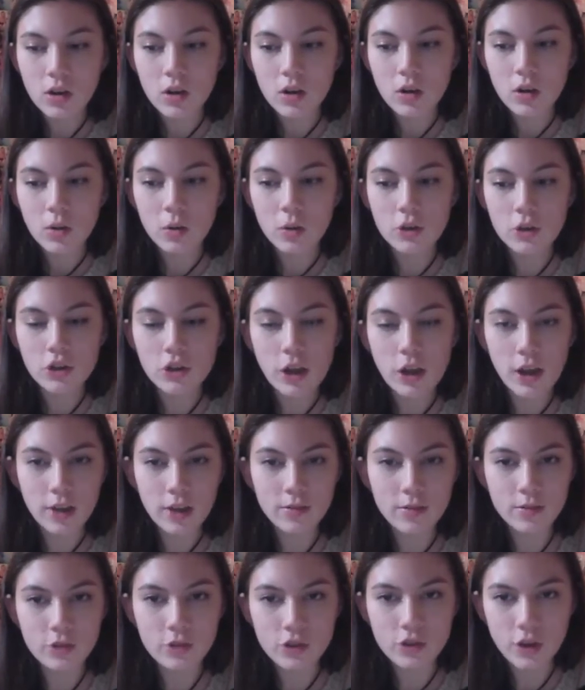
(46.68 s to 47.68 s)
which
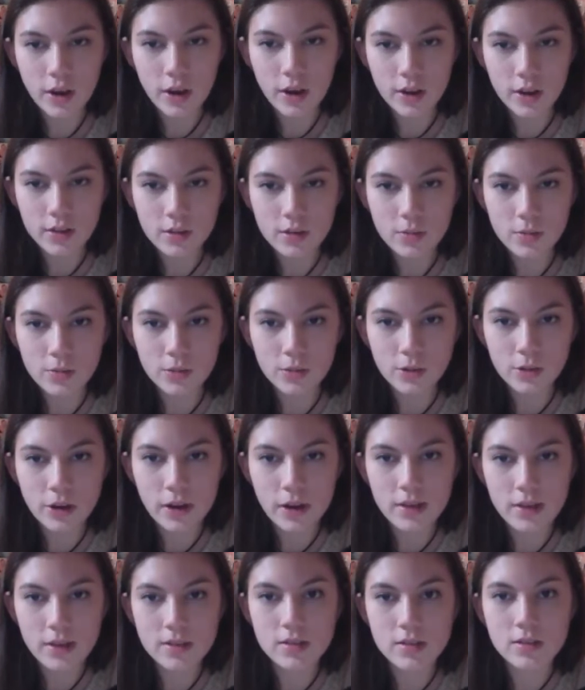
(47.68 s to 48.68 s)
I've been trying to
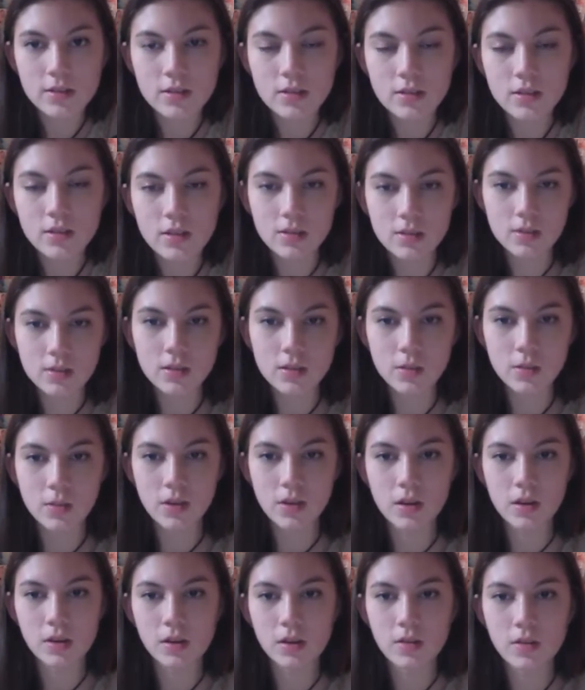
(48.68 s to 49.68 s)
progress since the
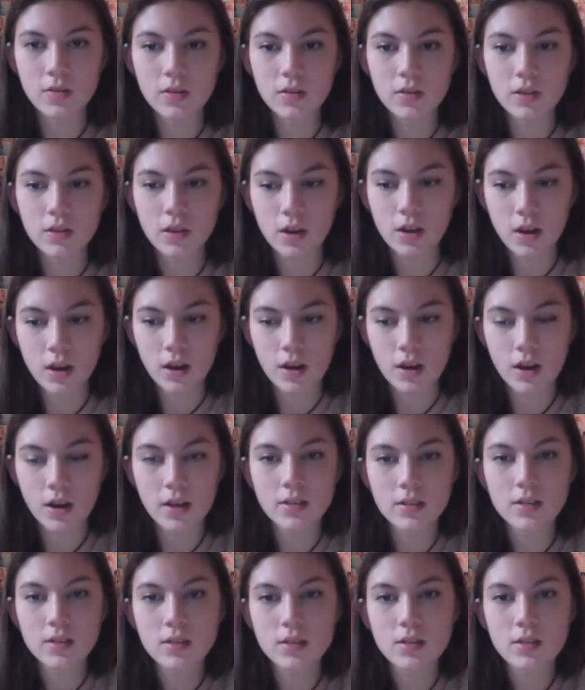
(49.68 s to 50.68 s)
beginning of the year. And
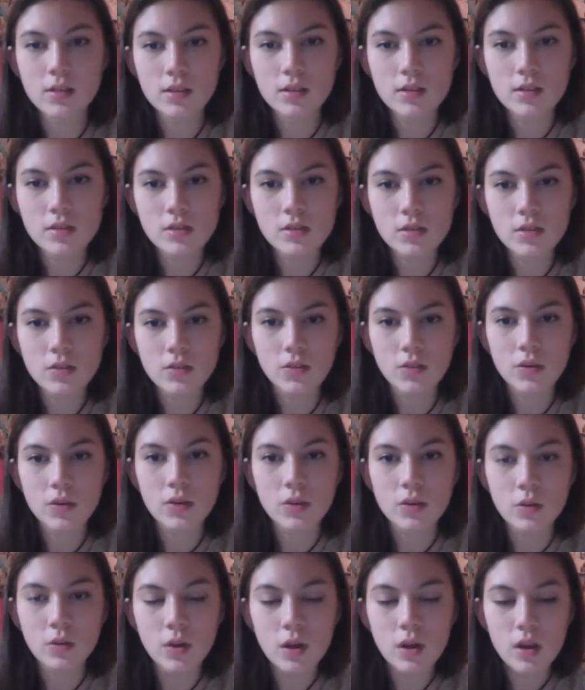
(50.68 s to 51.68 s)
I did this
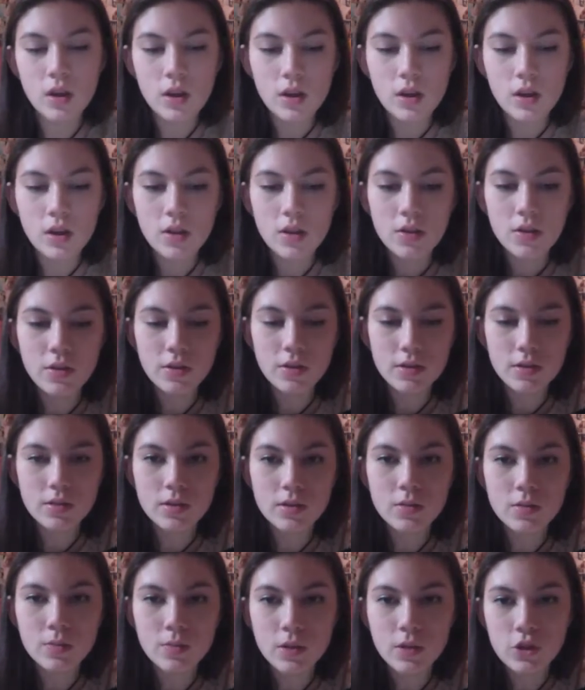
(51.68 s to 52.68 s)
through the
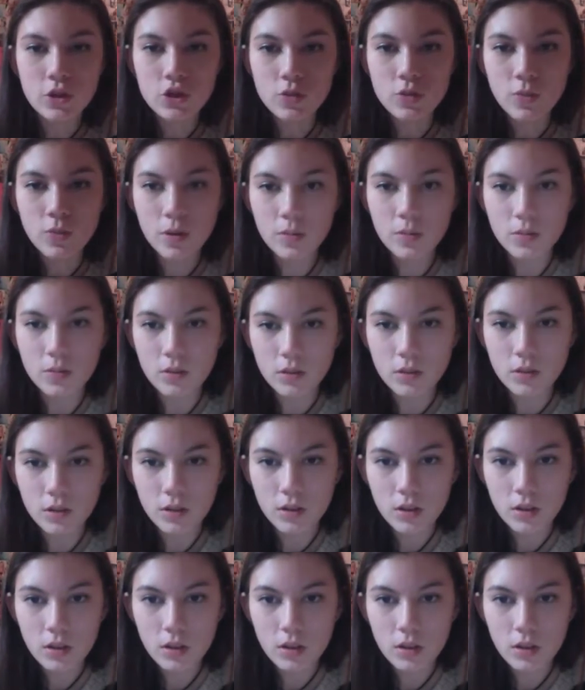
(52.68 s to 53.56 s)
speech bubble